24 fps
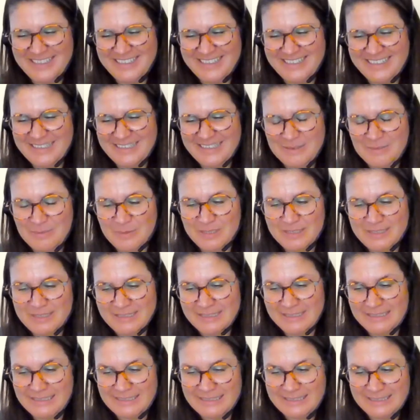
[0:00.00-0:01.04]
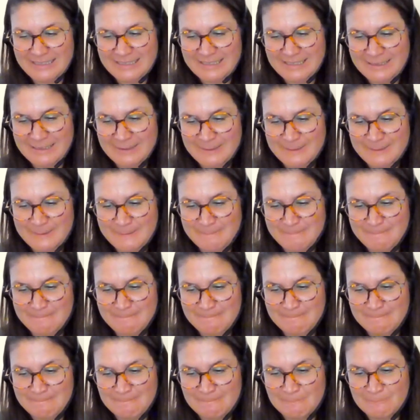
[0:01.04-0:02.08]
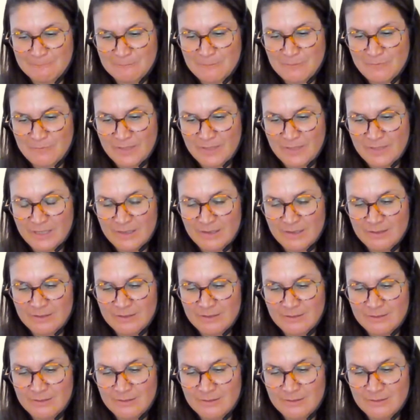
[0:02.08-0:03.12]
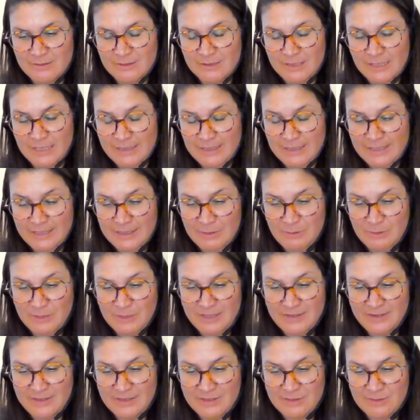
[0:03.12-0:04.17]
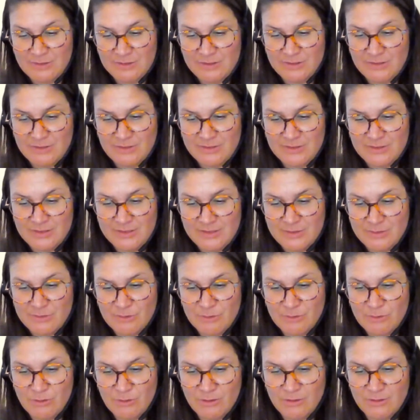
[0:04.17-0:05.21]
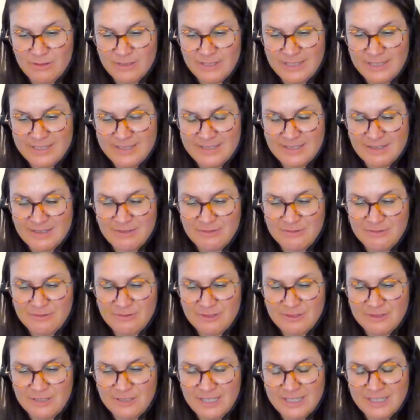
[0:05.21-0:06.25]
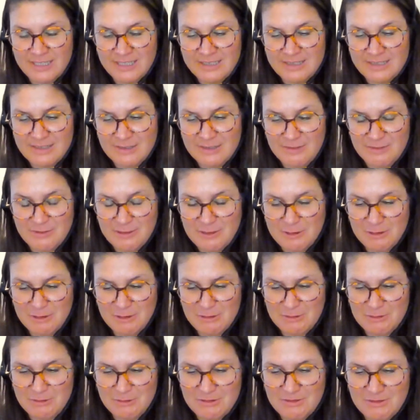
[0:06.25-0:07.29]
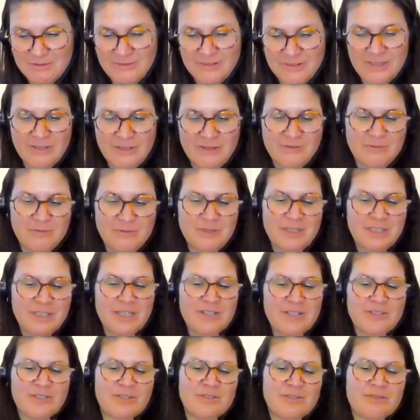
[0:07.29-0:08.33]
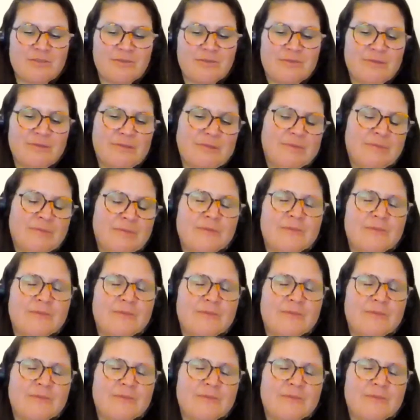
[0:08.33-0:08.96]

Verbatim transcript: Yeah, but. Um, uh, yeah anyway this this role is different yeah it's difficult to uh, mediation